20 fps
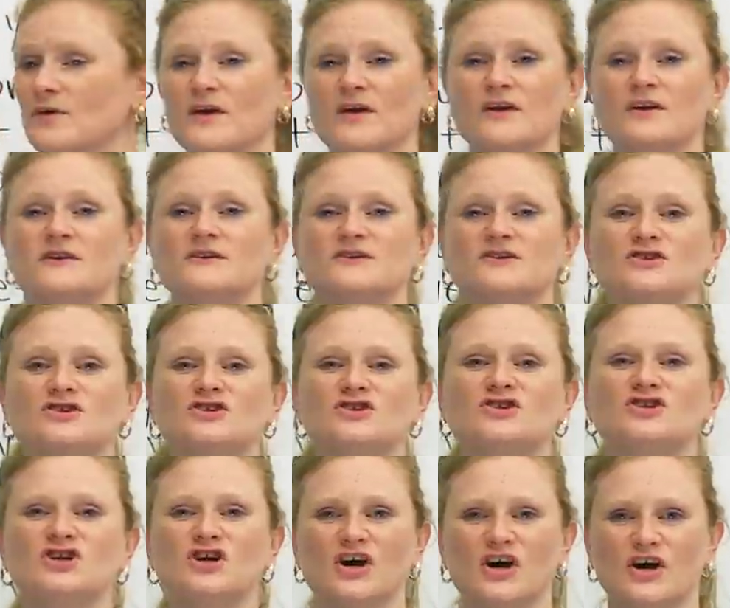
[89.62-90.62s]
one,
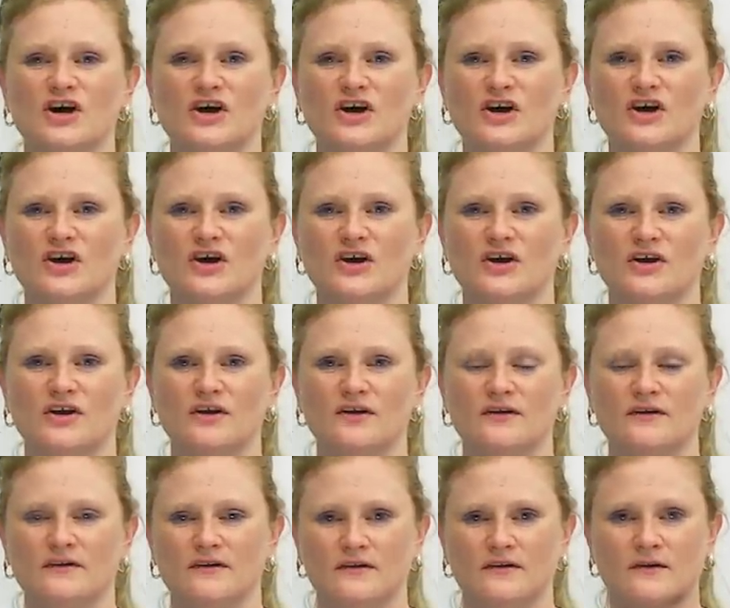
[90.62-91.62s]
J
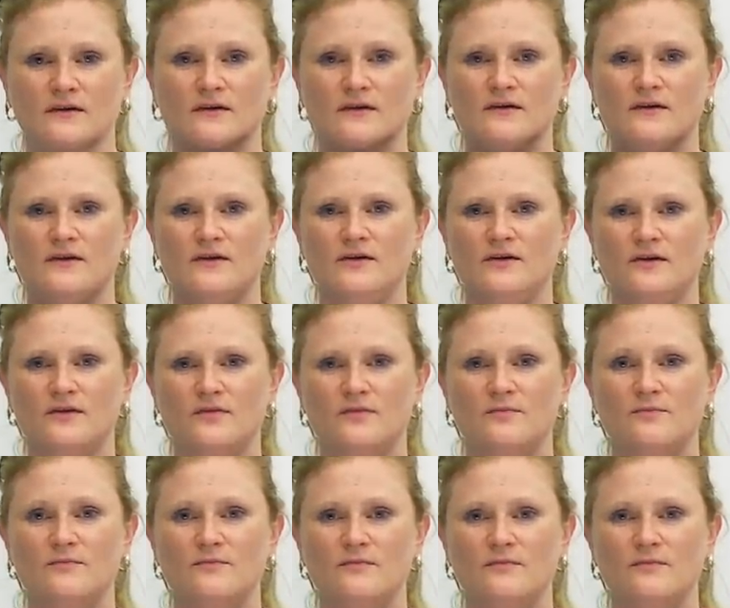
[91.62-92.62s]
your
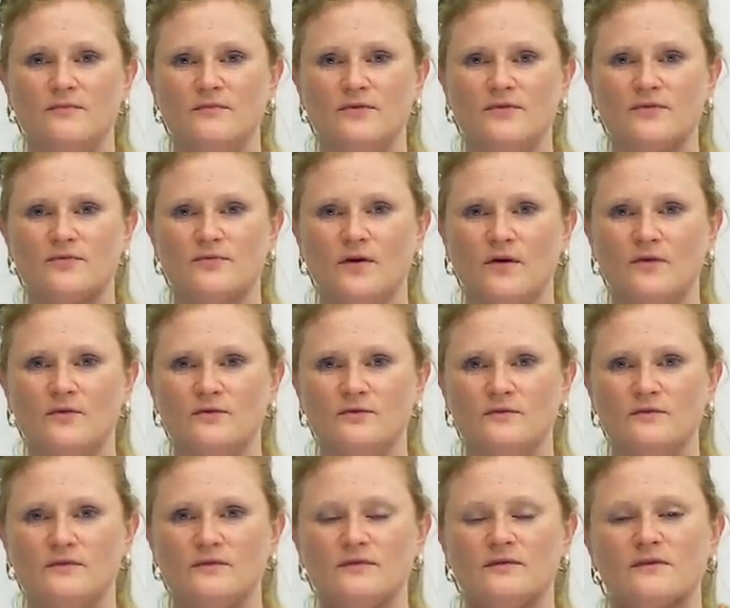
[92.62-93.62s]
throat,
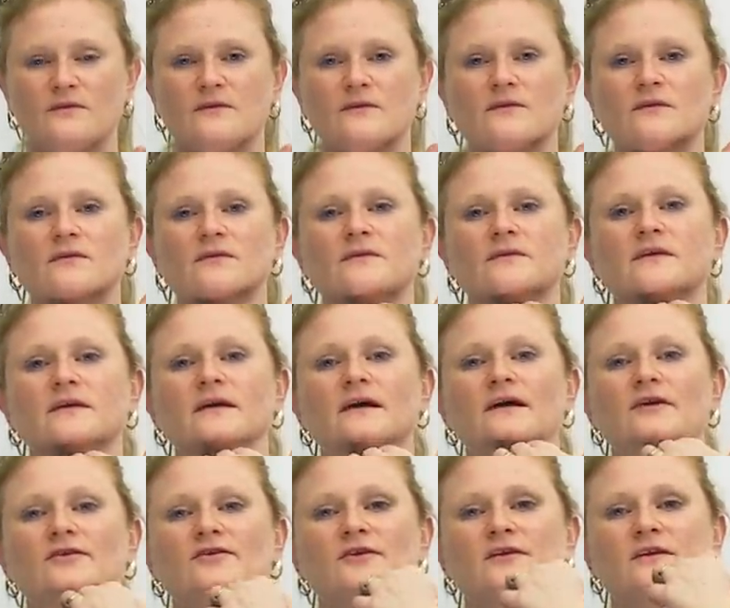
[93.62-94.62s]
the
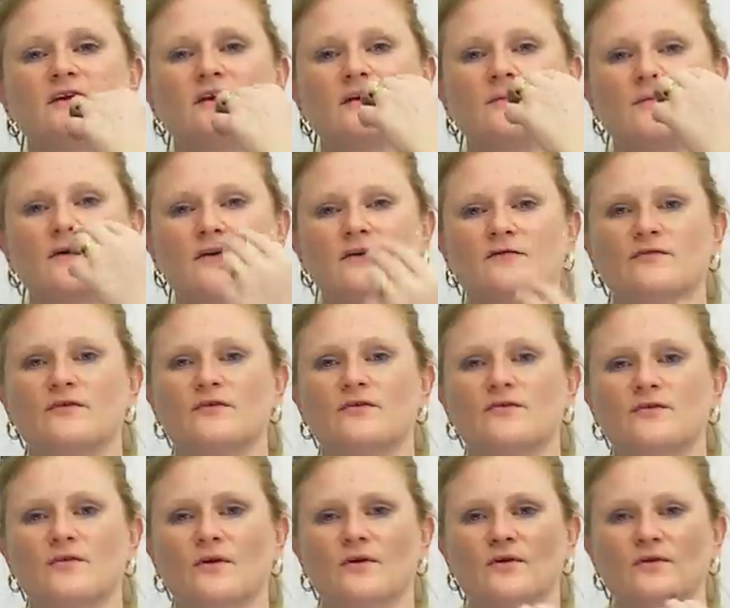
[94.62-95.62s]
air is going to come out of your
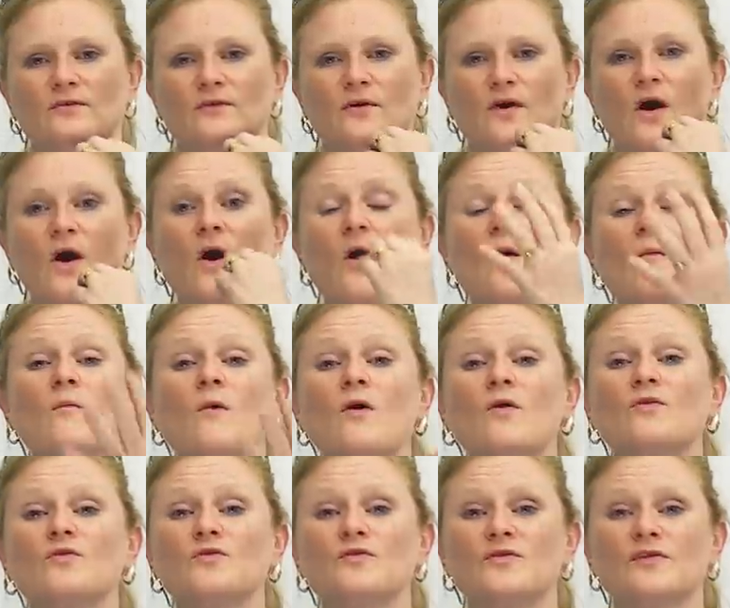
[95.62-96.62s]
throat
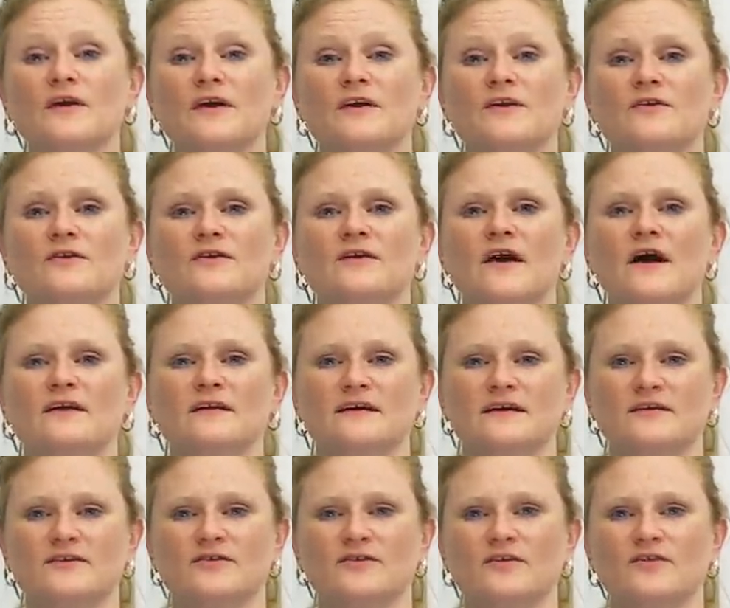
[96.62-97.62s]
almost like you're
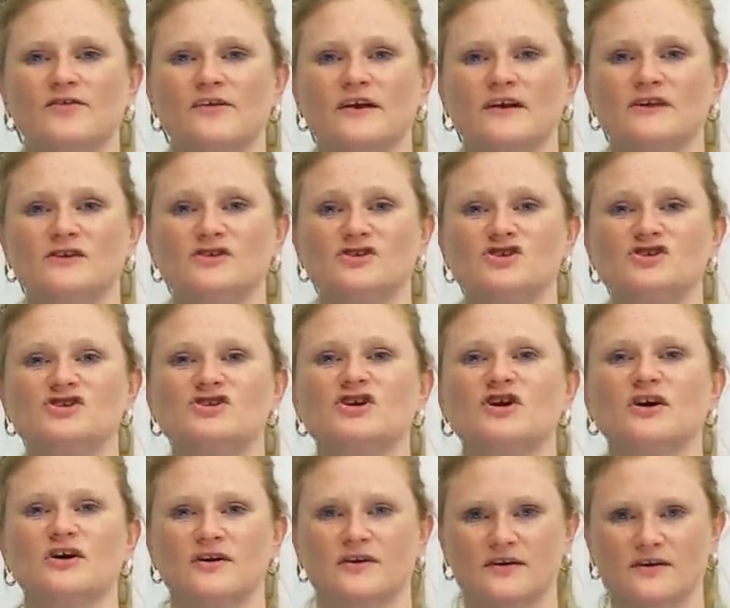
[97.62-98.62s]
yelling. So it's like
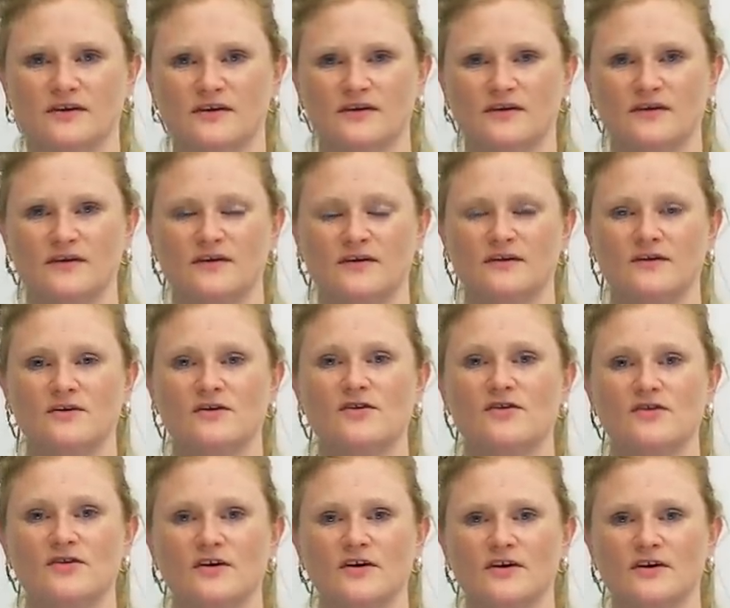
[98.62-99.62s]
j,
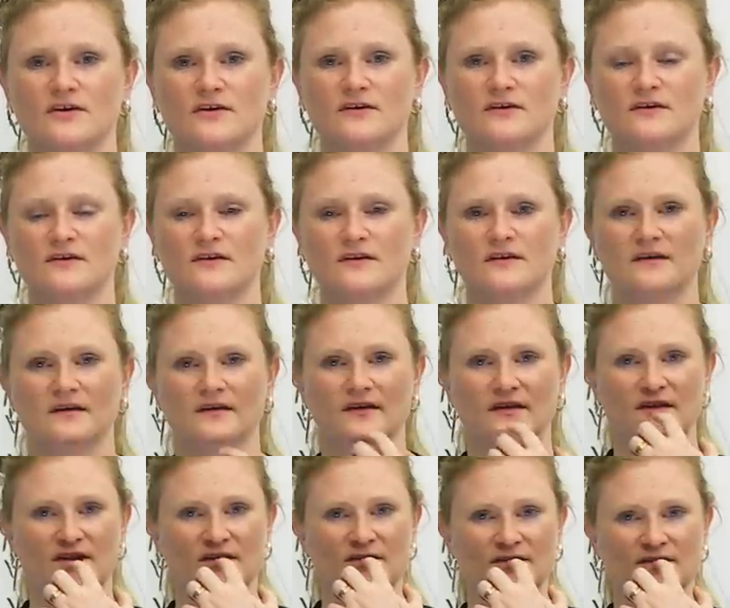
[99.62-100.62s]
j.
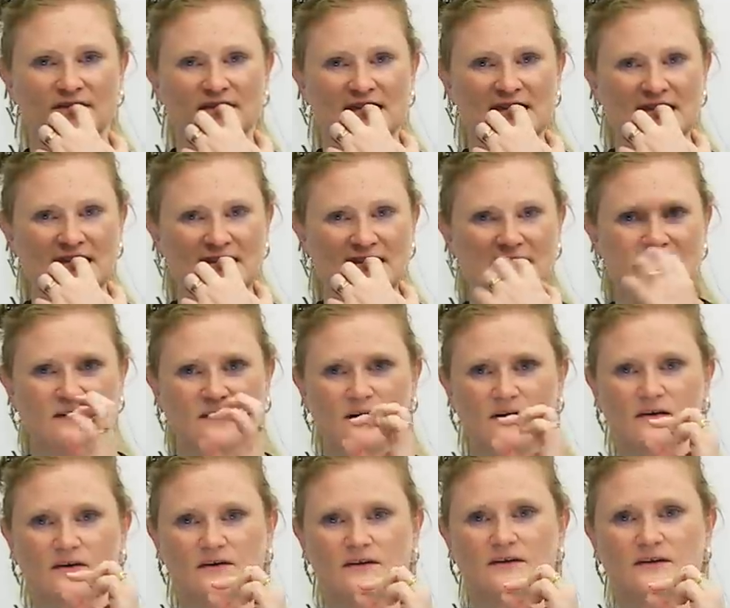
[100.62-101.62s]
Your teeth
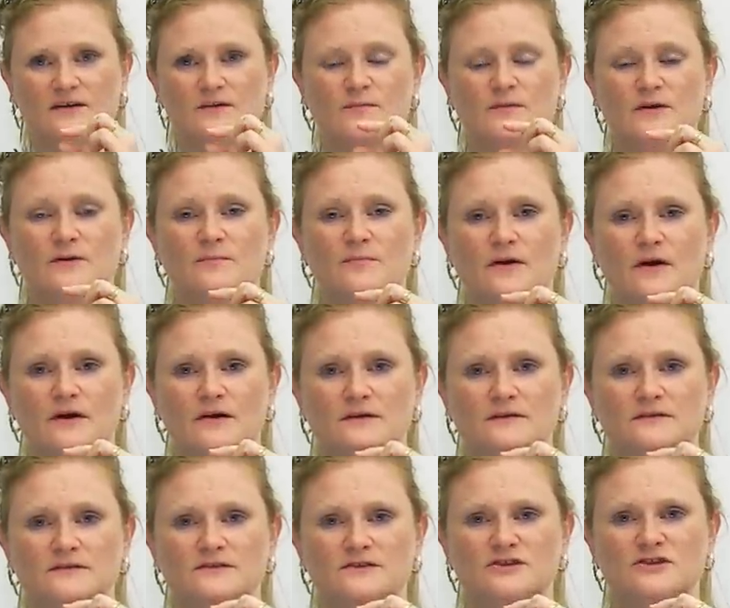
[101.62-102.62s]
are a little bit apart,
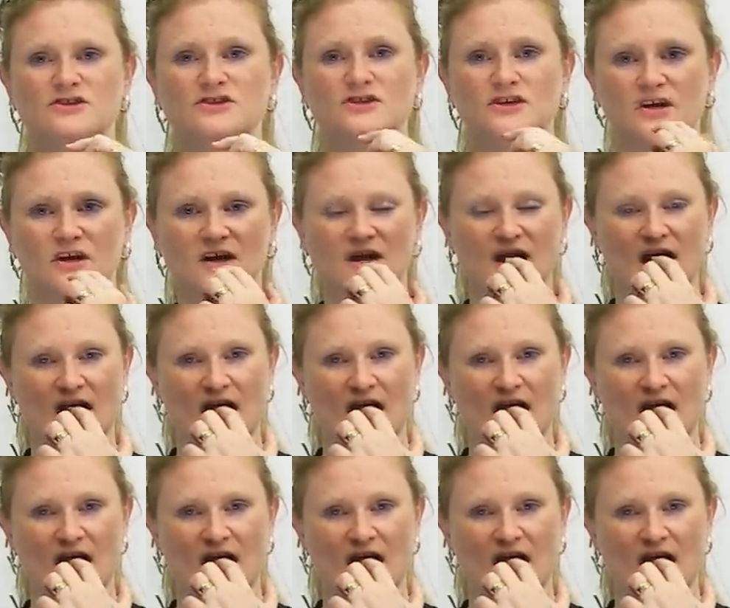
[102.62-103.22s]
j.